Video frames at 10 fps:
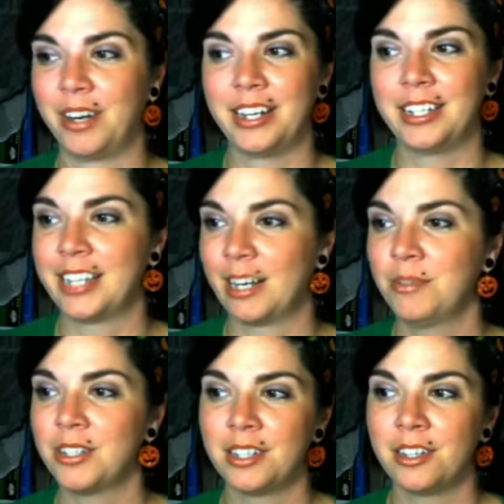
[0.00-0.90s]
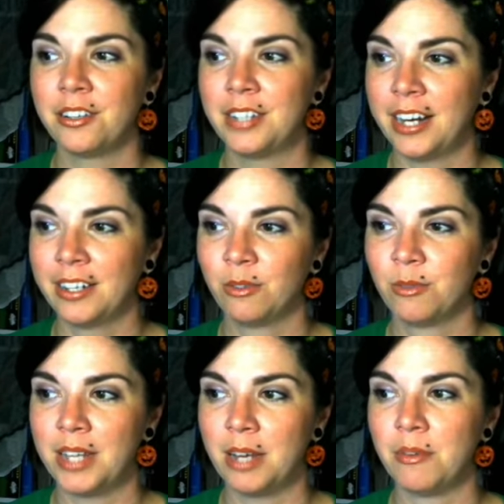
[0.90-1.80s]
to set up just a little dining room
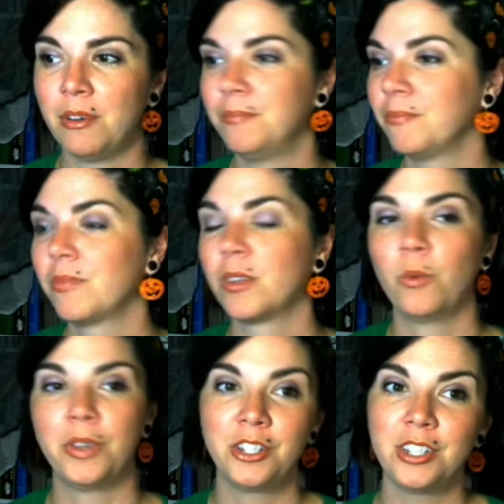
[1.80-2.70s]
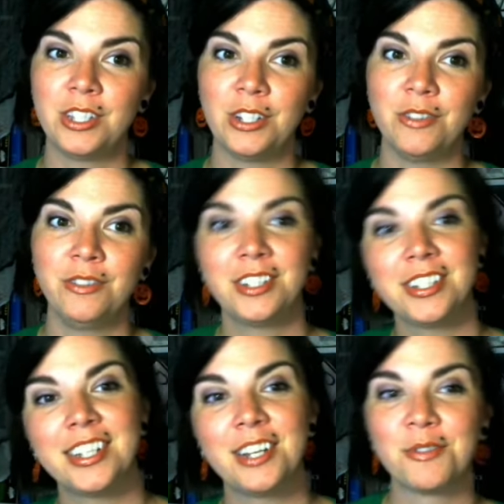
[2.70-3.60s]
table with just
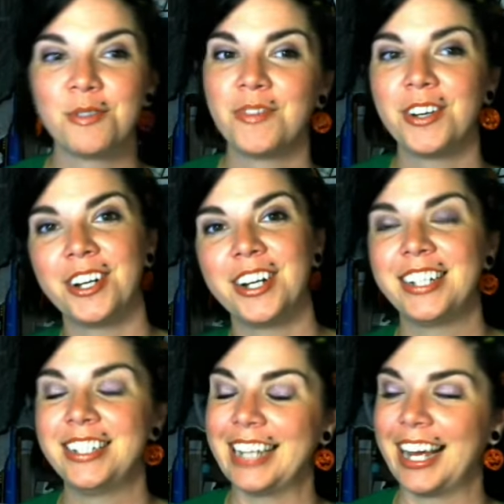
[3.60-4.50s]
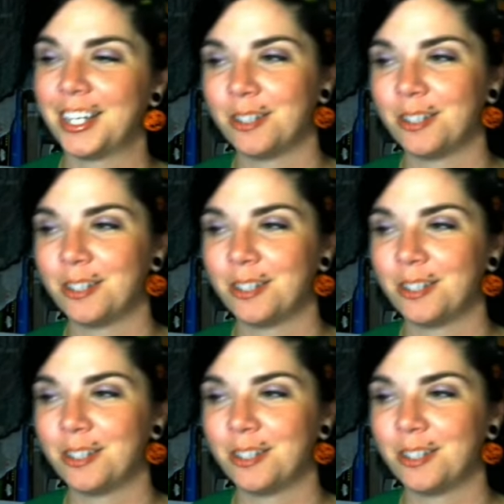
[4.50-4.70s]
enough room for her and Jack.